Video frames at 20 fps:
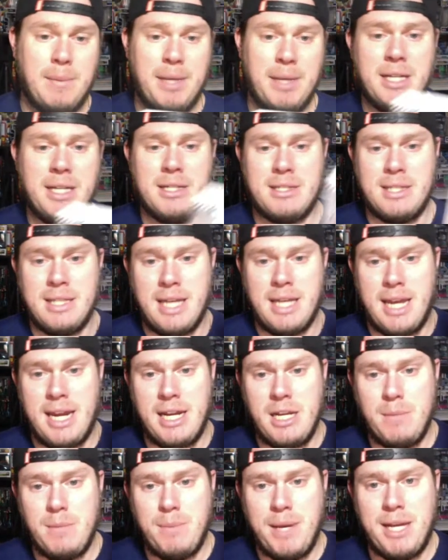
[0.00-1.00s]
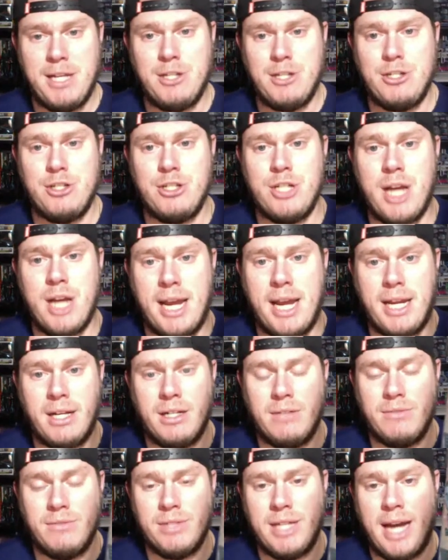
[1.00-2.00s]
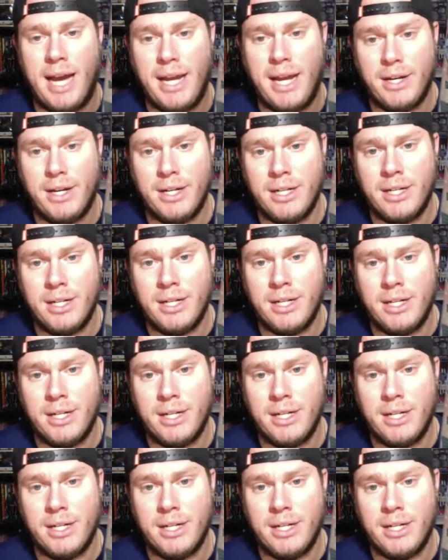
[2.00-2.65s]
It is the 80-page Giant of Geiger.